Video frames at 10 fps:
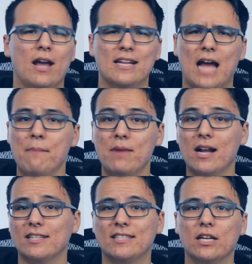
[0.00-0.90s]
And I'm
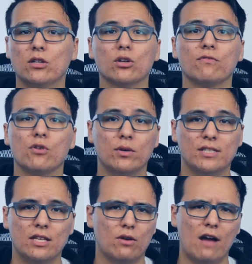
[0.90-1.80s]
not a stickler for
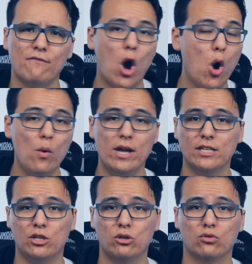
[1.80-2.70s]
noise either. I've
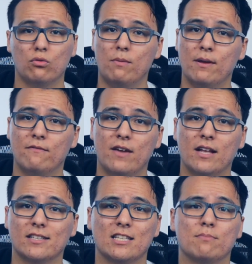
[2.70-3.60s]
always used 3-pin
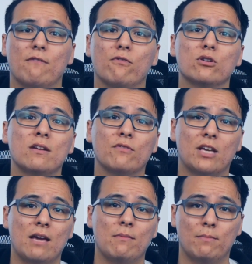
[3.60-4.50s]
fans since my first ever
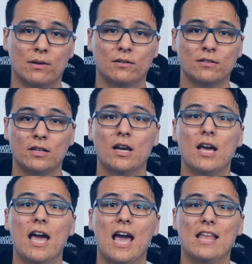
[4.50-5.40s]
gaming bill,
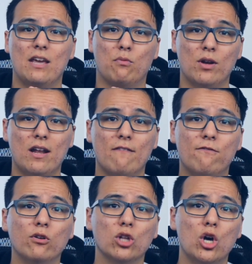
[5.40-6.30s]
and they run at
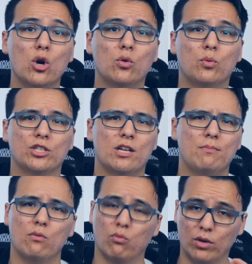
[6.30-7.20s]
full load, which can
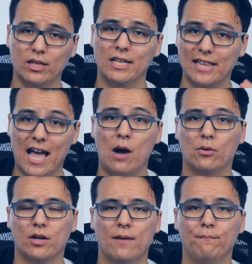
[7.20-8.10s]
be really
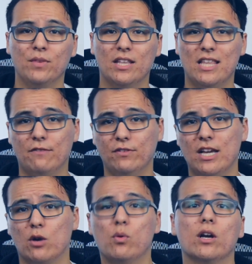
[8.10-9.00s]
loud.
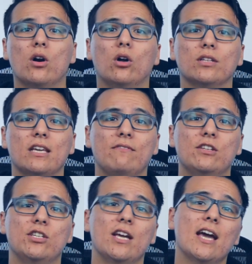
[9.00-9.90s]
Thankfully, a quick call to
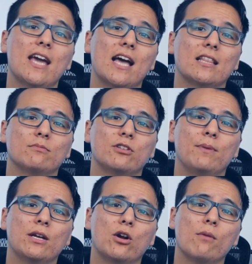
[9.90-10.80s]
EVGA had them
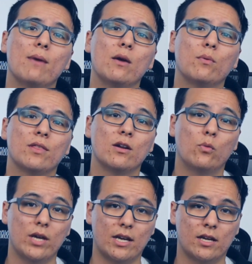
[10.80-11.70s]
shipping an RMA within a
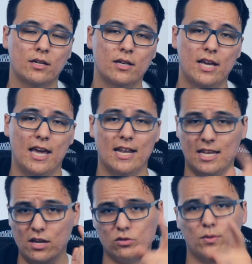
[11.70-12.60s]
week. And
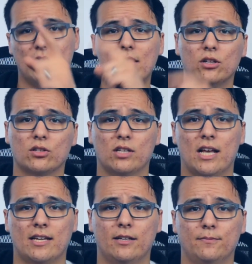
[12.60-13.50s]
here's what that looked like.